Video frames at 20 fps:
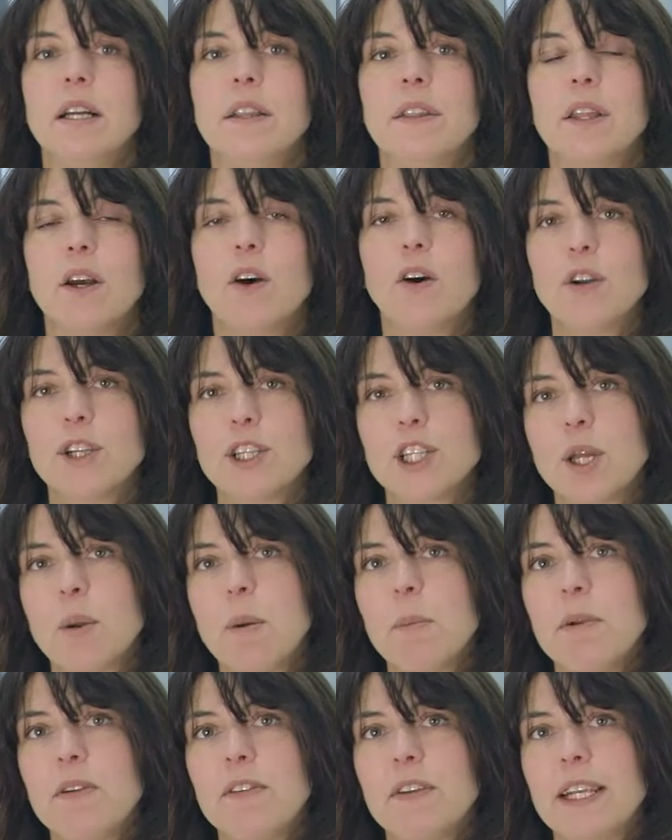The whole genome
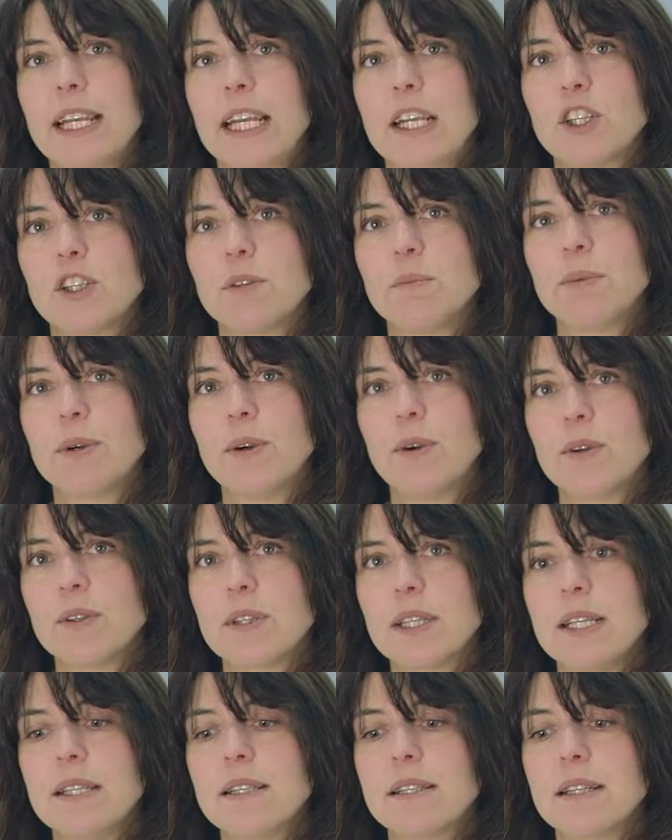amplification
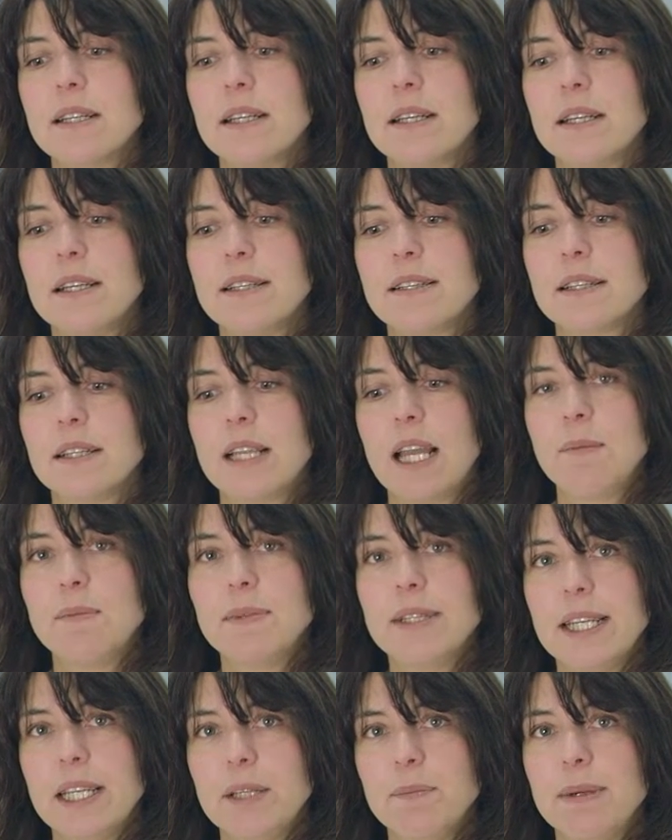process, uh, it's an
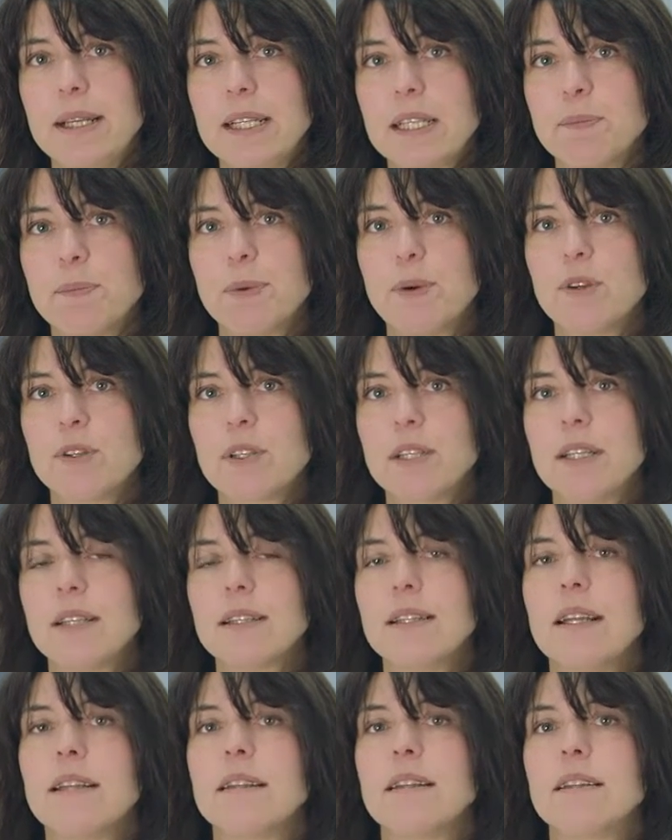MDA-based
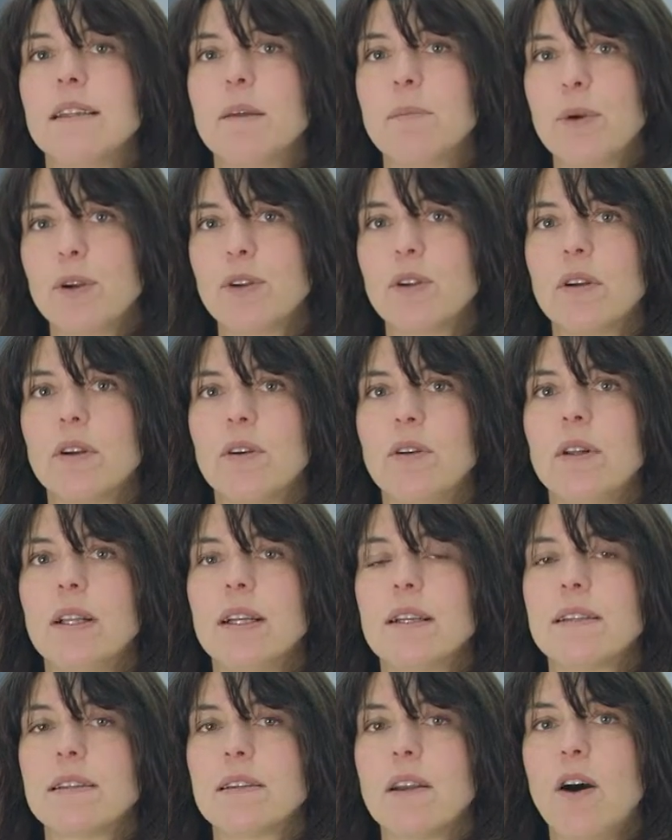process and the protocol
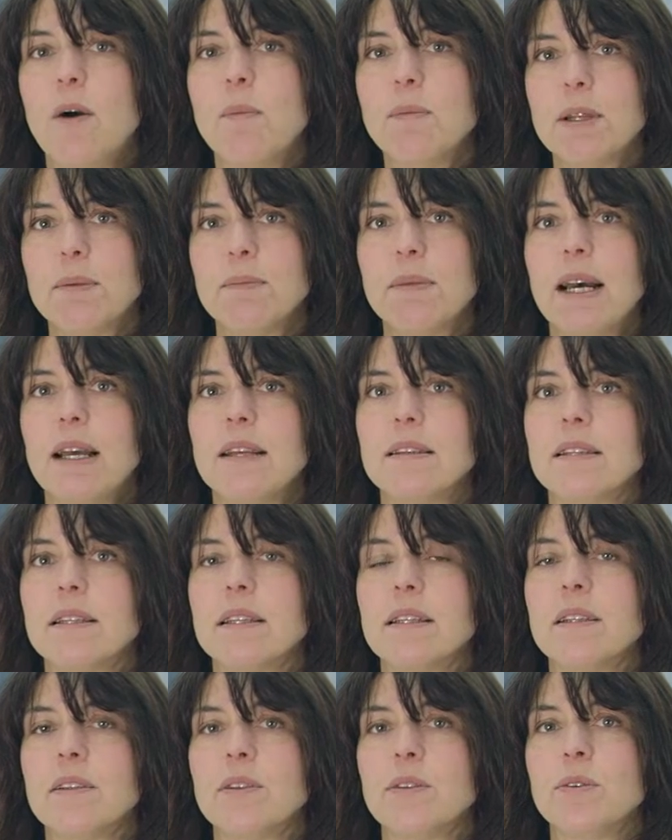is optimized
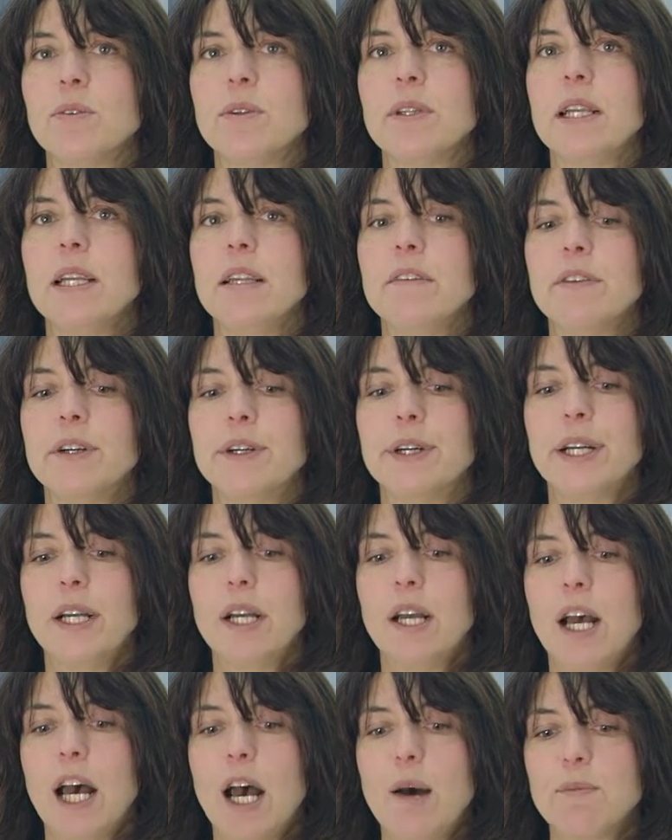in, to deliver
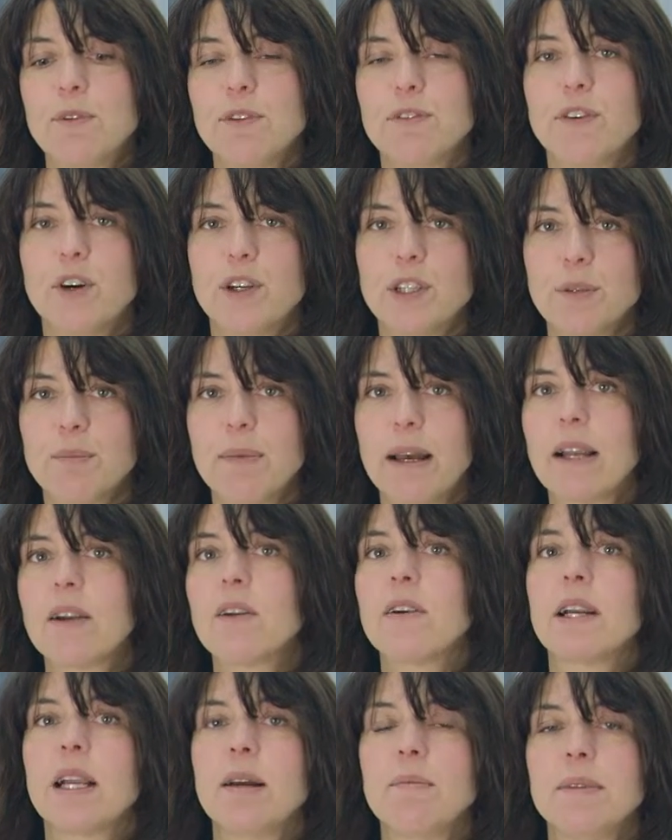up to 40
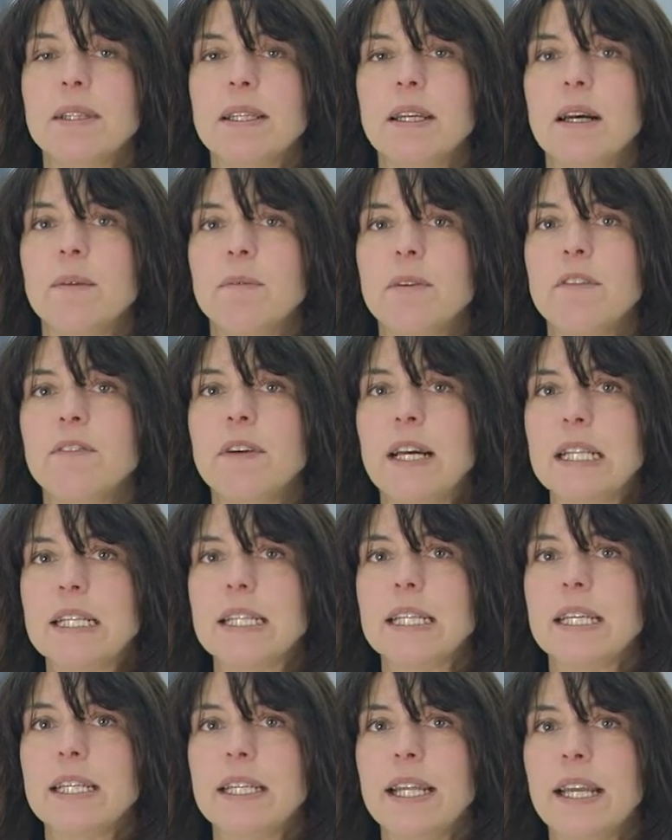microgram amplified
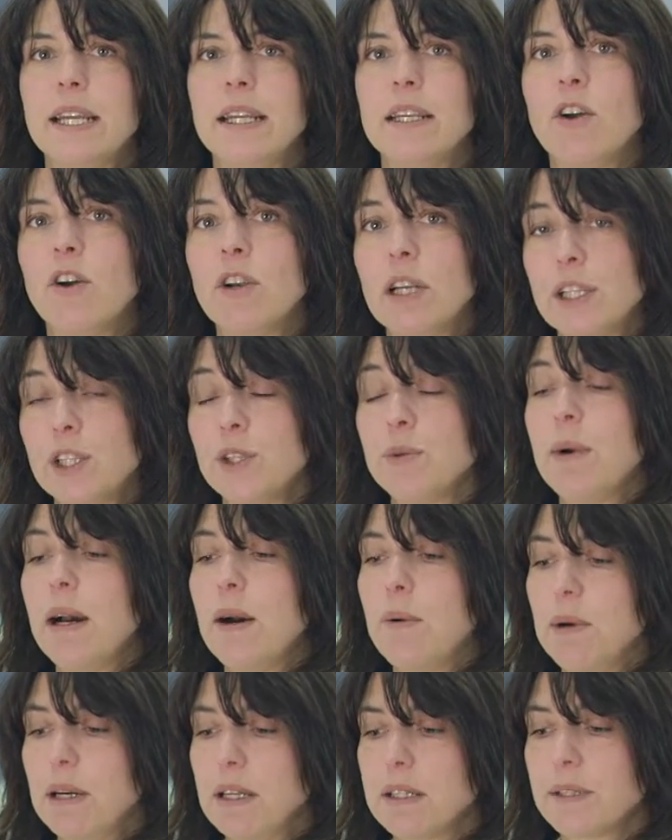DNA in only two
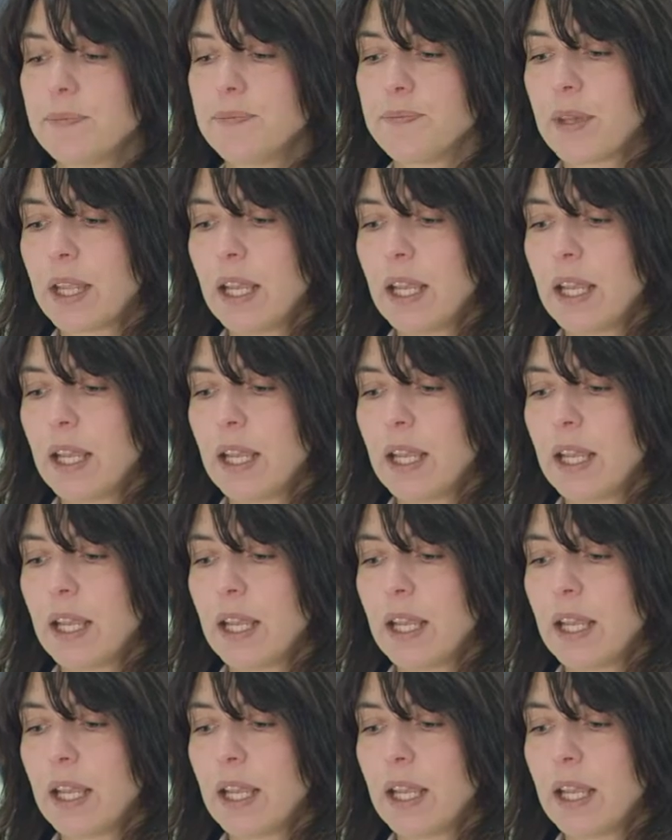hours.